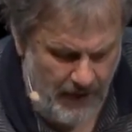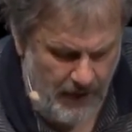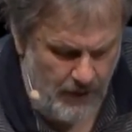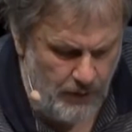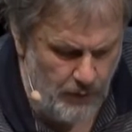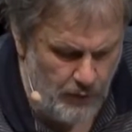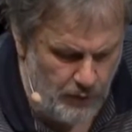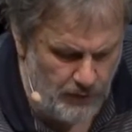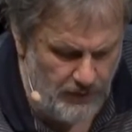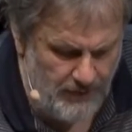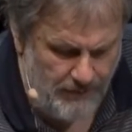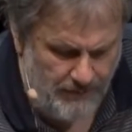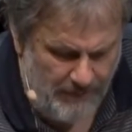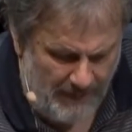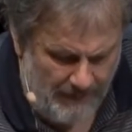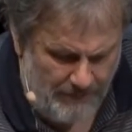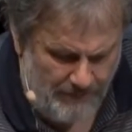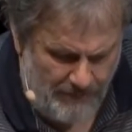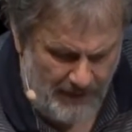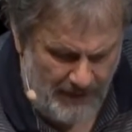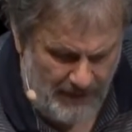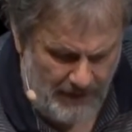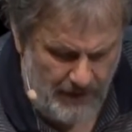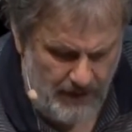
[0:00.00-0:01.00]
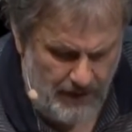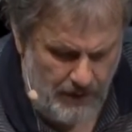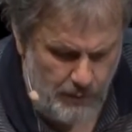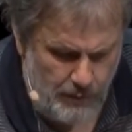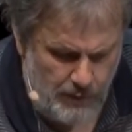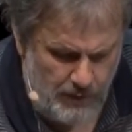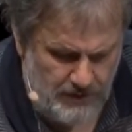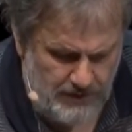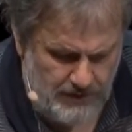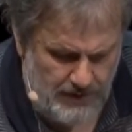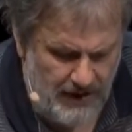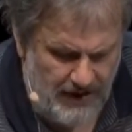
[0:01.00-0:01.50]
good people
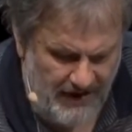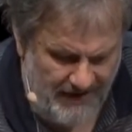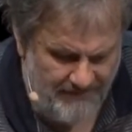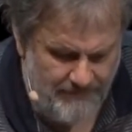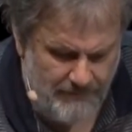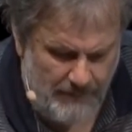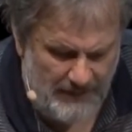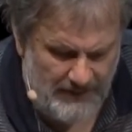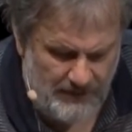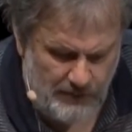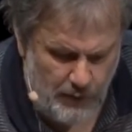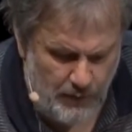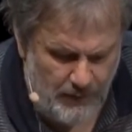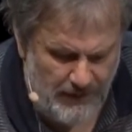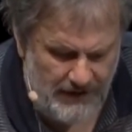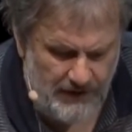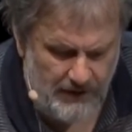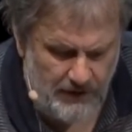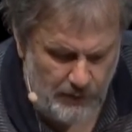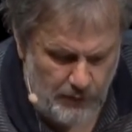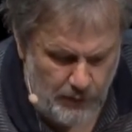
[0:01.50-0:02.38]
would have been doing